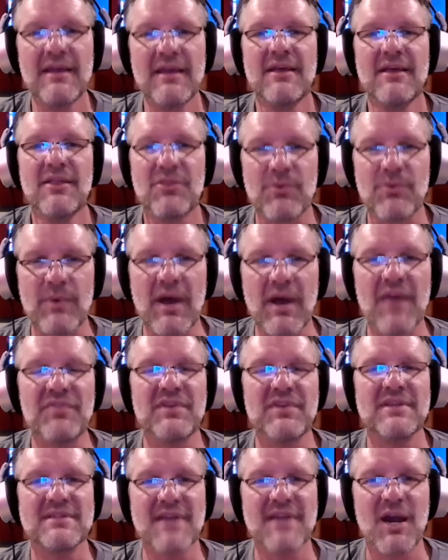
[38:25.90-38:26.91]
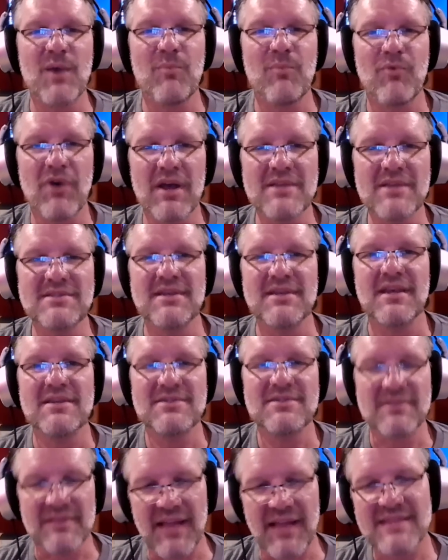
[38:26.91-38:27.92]
throughout the entire process
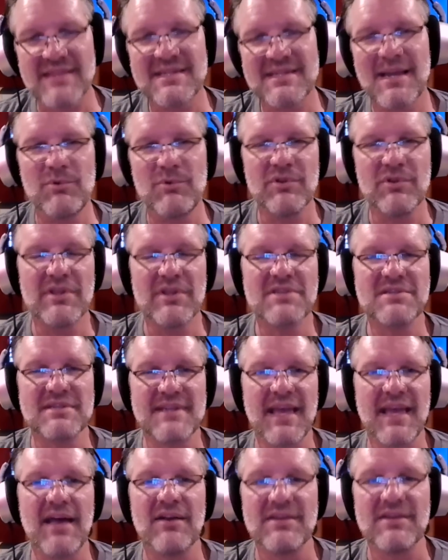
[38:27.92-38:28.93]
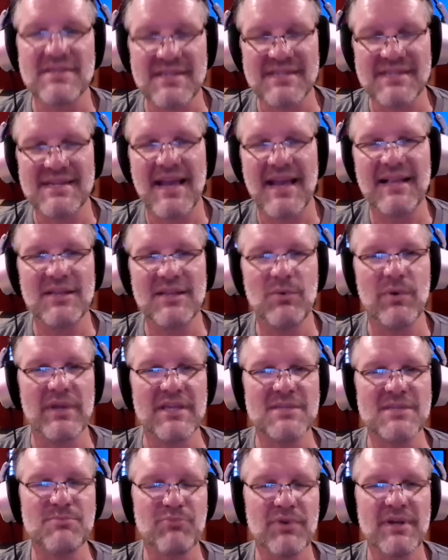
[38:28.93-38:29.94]
and the last time you listen down is exactly what
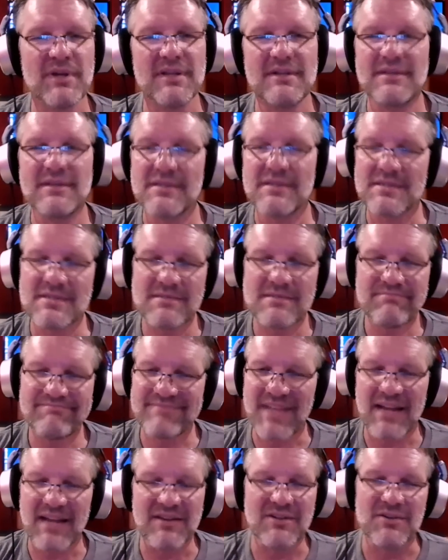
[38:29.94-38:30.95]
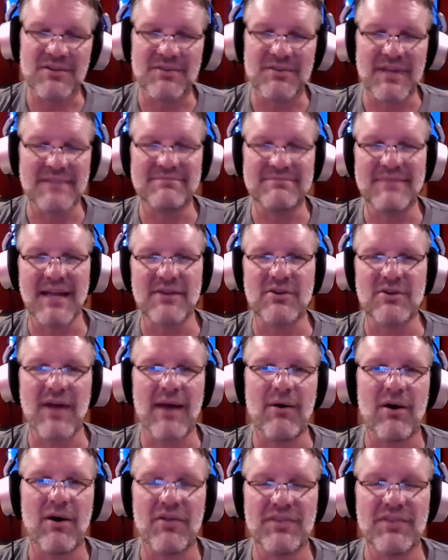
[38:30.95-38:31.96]
gets printed, because I don't know
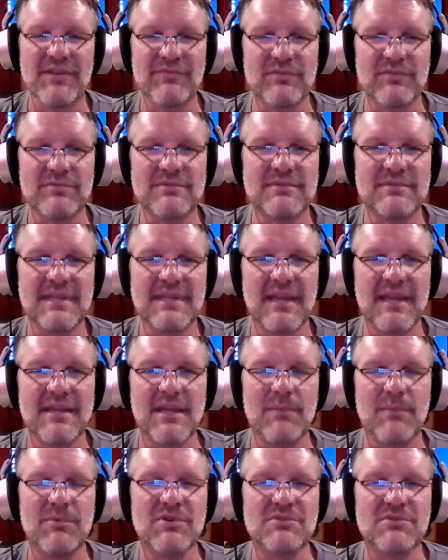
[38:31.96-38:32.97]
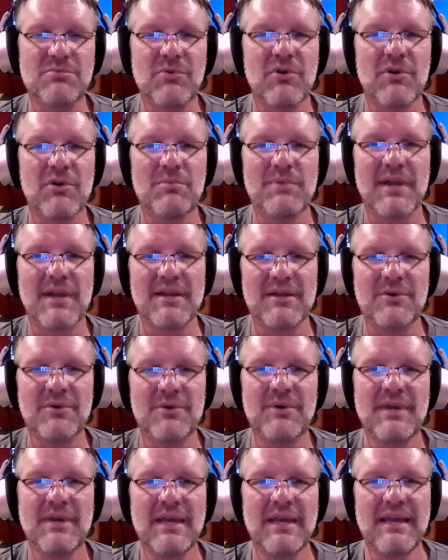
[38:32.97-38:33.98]
how all the different DAWs work, but I
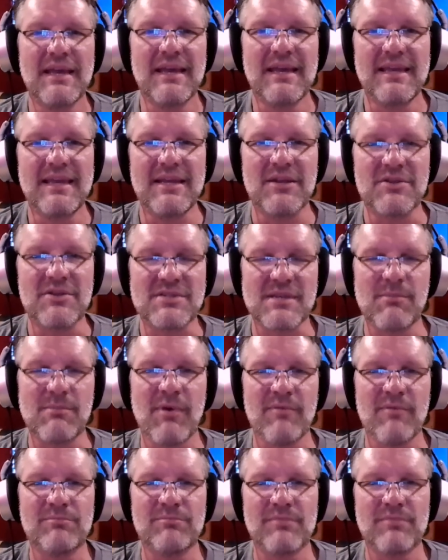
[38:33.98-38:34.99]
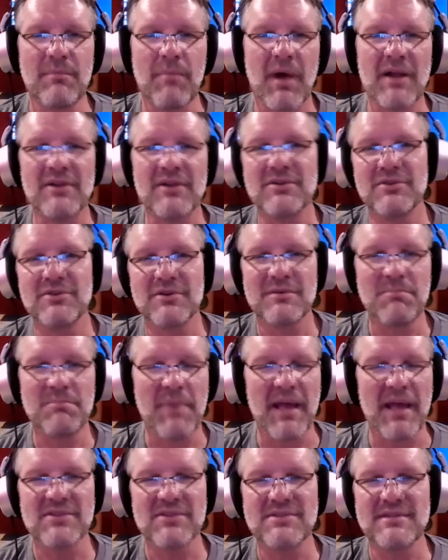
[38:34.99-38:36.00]
know, some of them monitor and
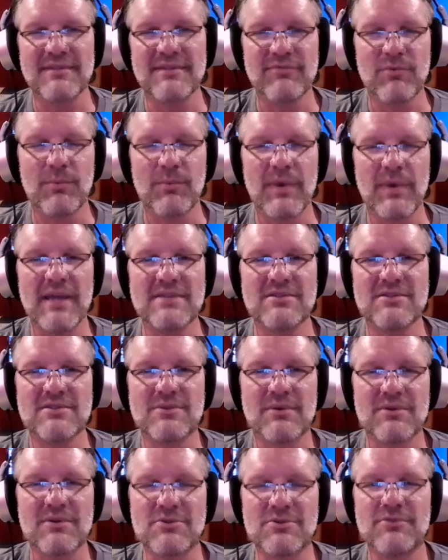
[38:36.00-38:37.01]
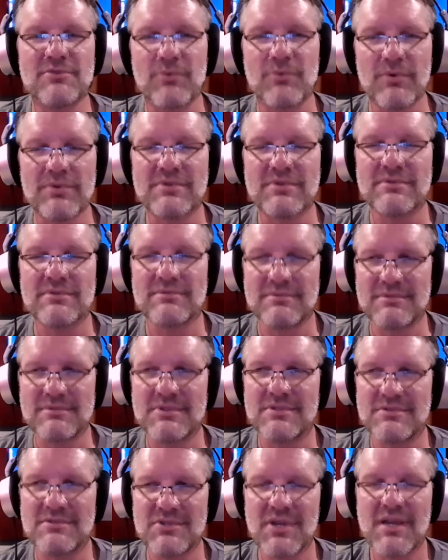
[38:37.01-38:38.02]
bounce in different ways and so on and so forth. So
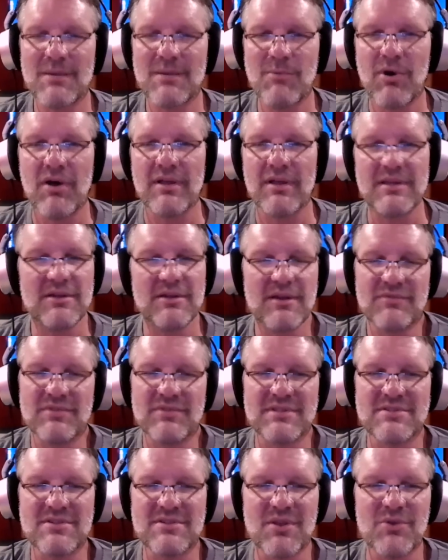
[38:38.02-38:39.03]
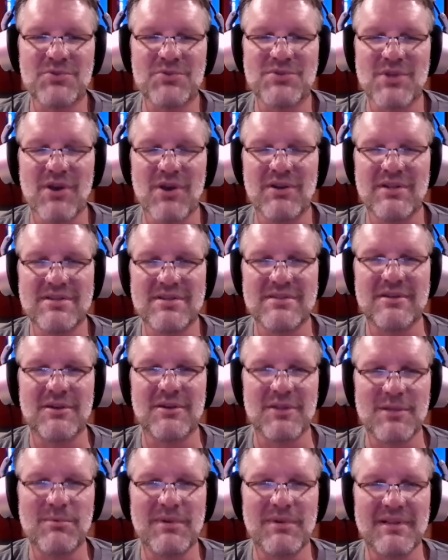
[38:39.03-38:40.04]
just check them all. You don't have to listen to the whole song
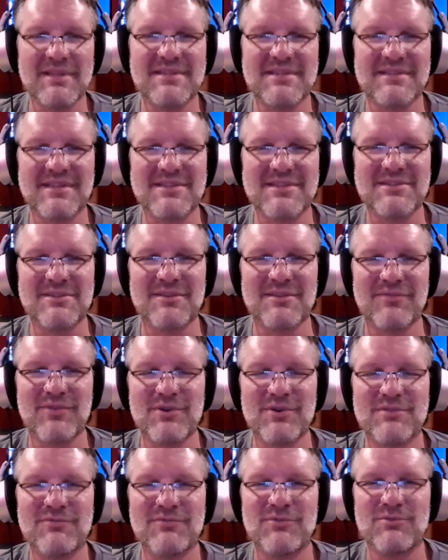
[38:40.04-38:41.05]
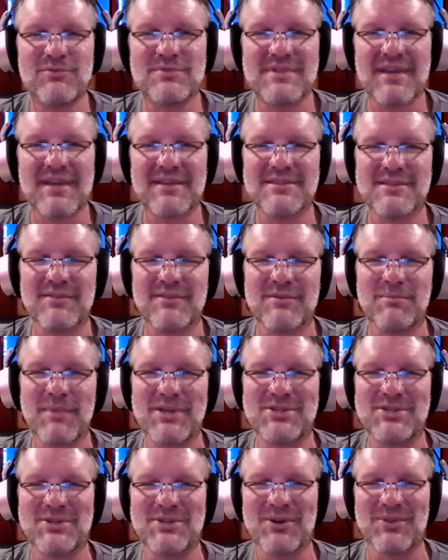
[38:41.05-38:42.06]
necessarily, but at least listen to the first few seconds of it and
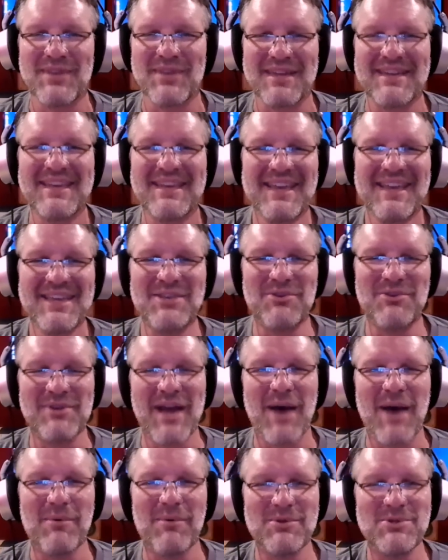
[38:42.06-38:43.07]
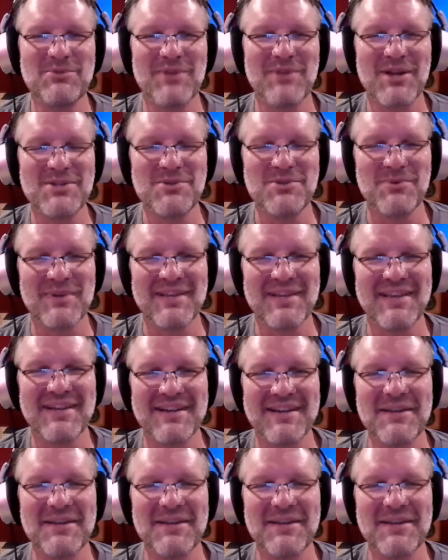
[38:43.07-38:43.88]
make sure that you got what you thought you were getting.